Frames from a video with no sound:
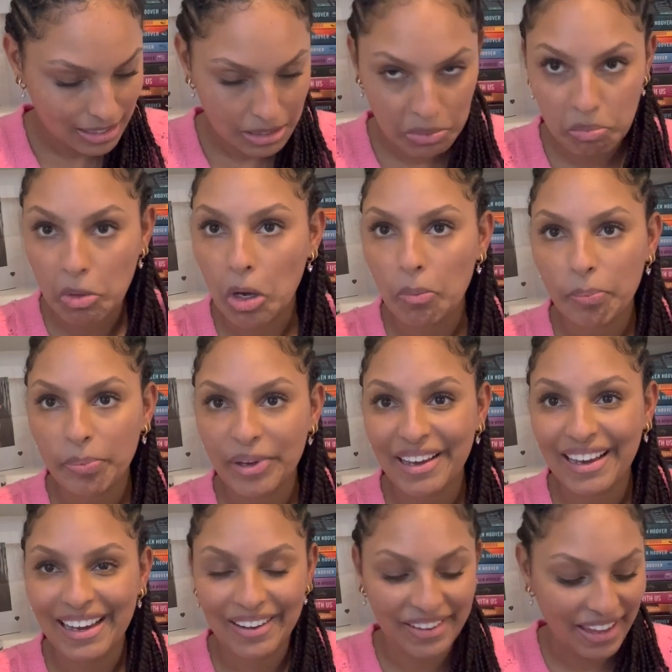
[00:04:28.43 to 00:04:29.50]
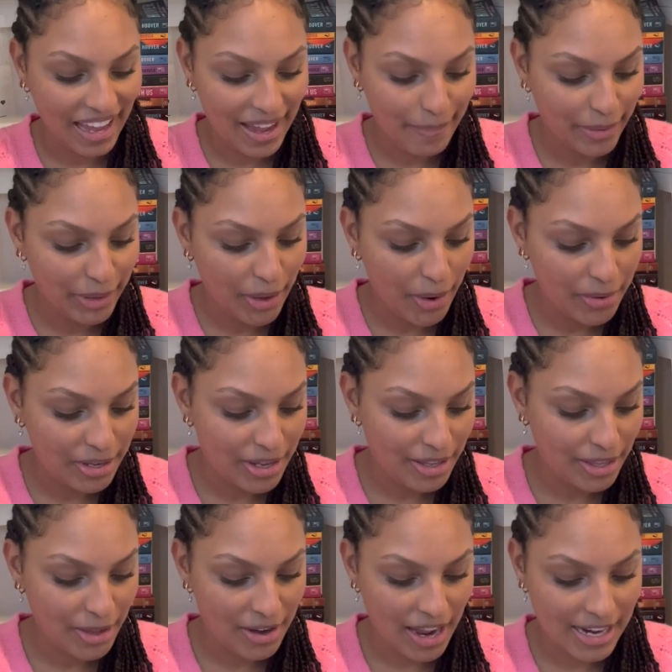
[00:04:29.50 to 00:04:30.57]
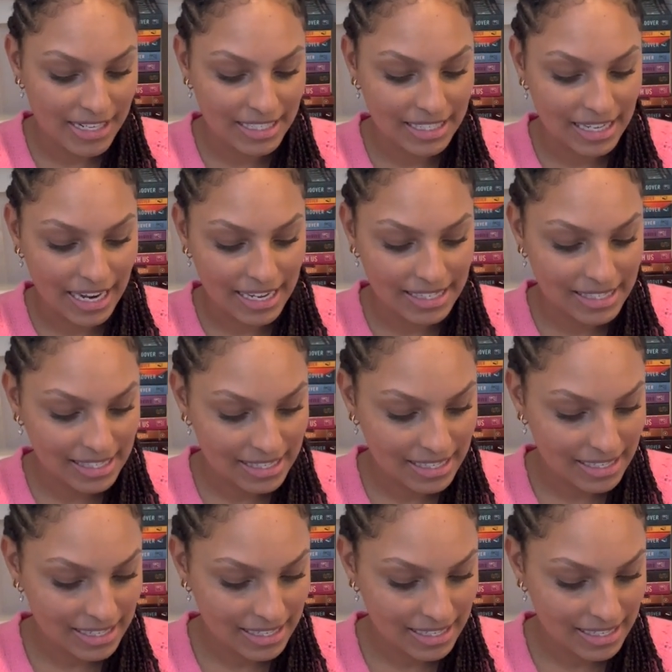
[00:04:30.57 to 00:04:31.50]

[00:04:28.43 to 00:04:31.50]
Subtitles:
Nope. Okay, we'll go the United States.